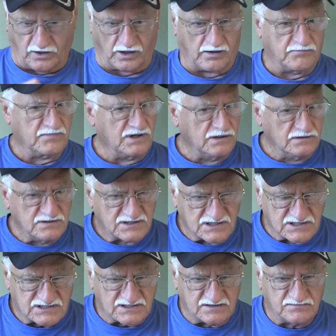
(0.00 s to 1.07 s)
our immune
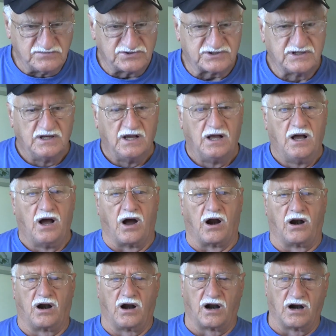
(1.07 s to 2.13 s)
systems,
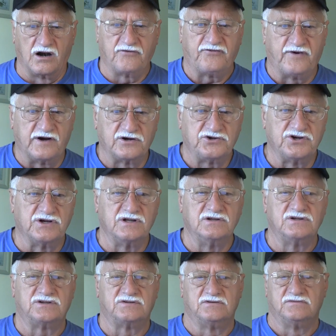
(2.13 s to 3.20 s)
our heart
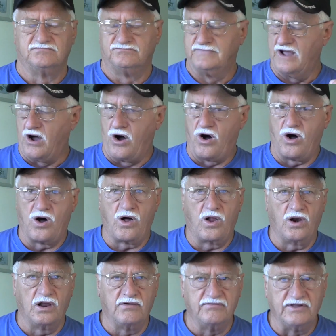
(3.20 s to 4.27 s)
functions,
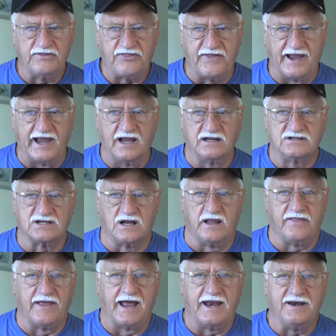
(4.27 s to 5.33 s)
all of the things
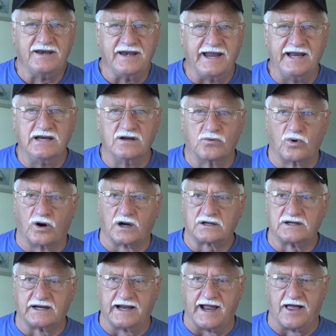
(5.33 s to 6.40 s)
that need to work
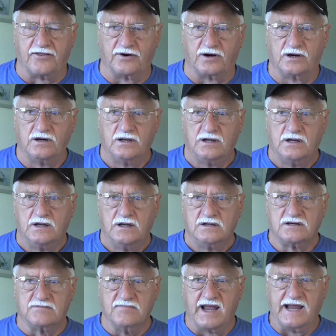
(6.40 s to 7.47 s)
together
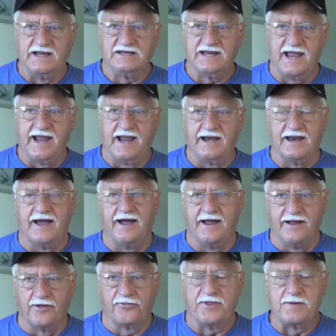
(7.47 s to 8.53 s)
to maintain a
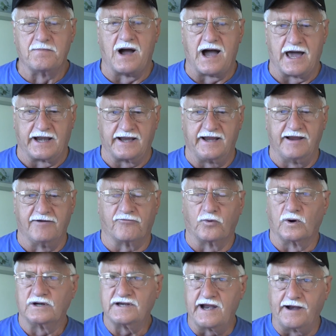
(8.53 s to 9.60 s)
healthy body. If
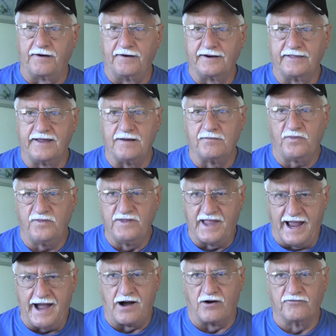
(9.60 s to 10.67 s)
we're tearing them
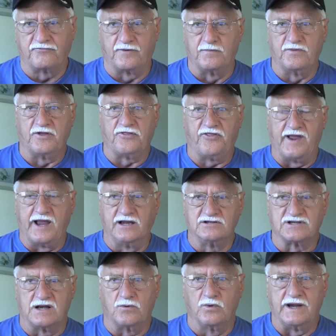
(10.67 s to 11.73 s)
down from the things
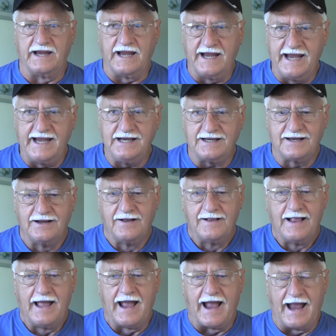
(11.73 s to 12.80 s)
that we eat
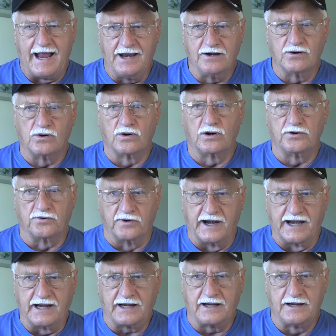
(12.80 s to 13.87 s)
and or
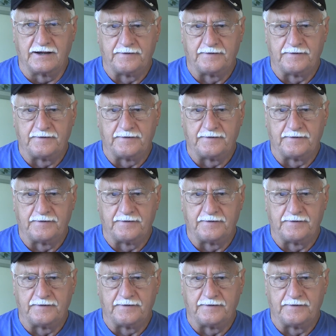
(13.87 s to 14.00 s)
drink